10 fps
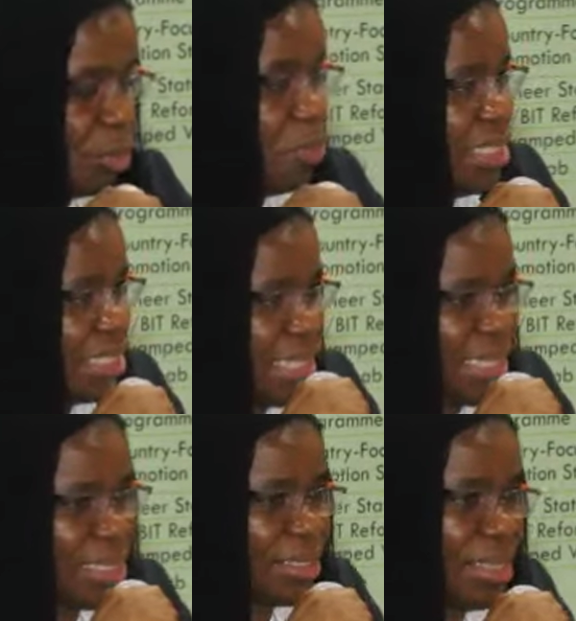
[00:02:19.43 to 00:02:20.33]

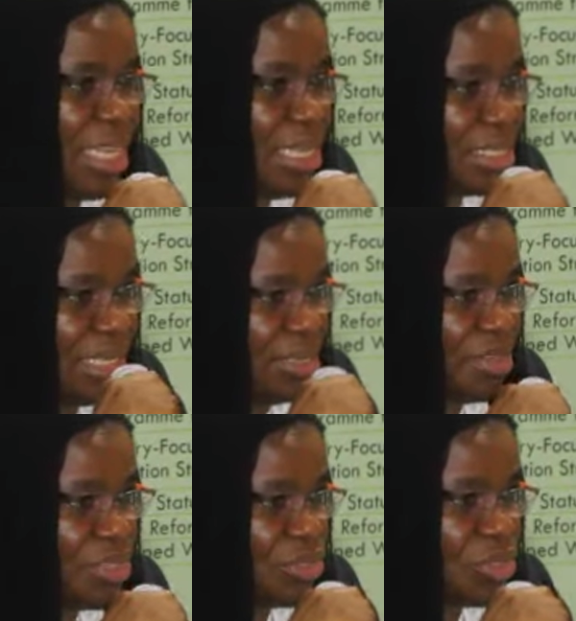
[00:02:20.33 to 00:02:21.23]
basic things that
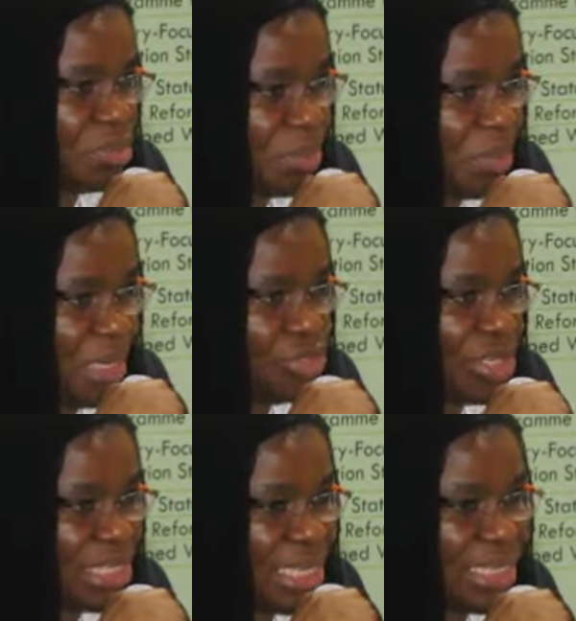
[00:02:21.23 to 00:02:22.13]
investors may be
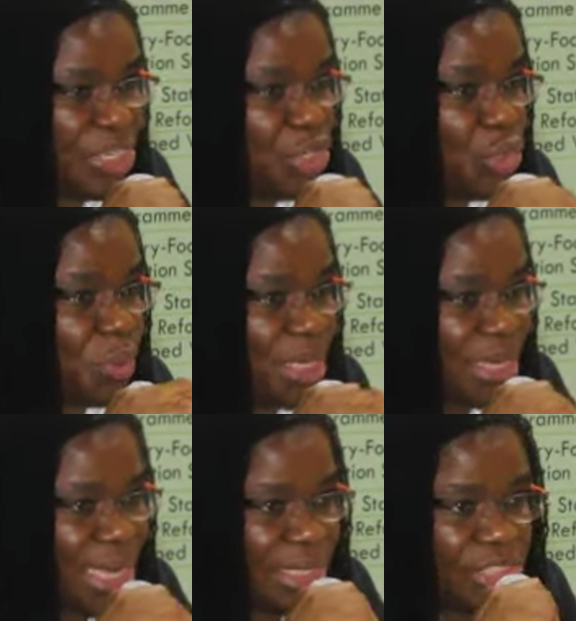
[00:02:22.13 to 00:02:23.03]
interested in knowing
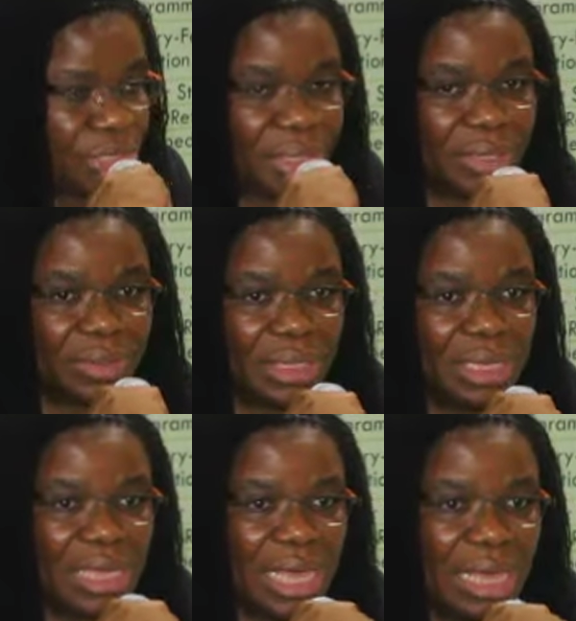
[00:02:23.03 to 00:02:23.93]
in Nigeria,
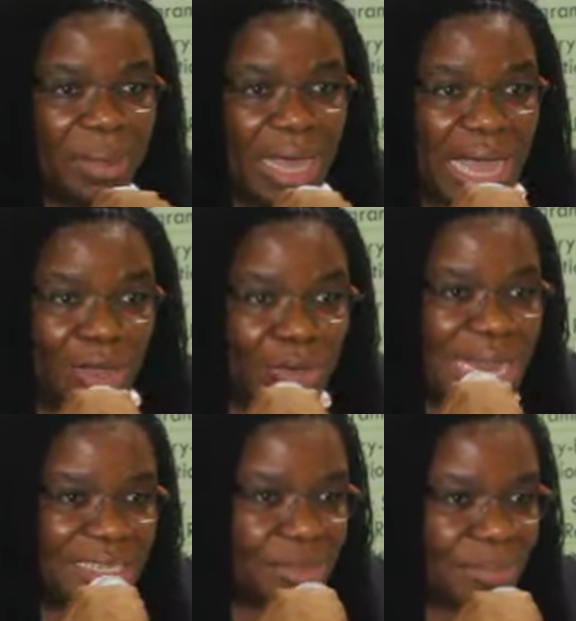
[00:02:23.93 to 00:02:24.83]
about how
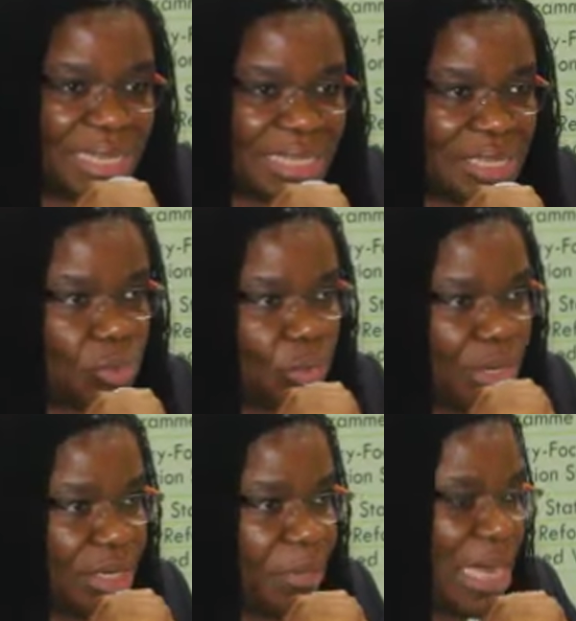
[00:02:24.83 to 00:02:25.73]
land matters
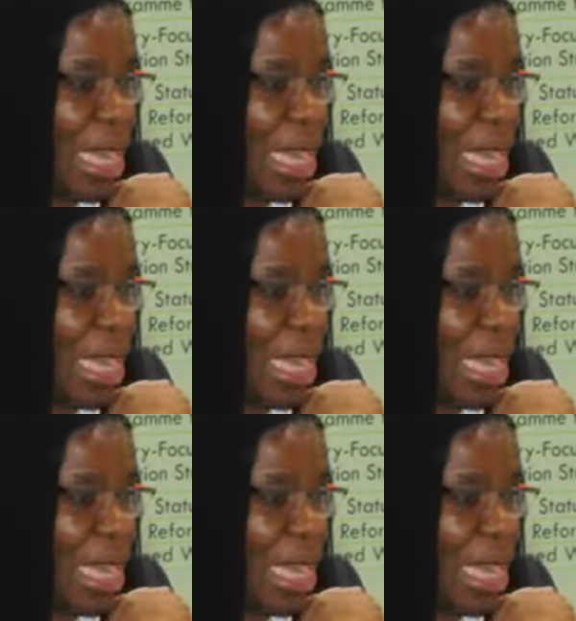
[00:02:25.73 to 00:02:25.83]
work, about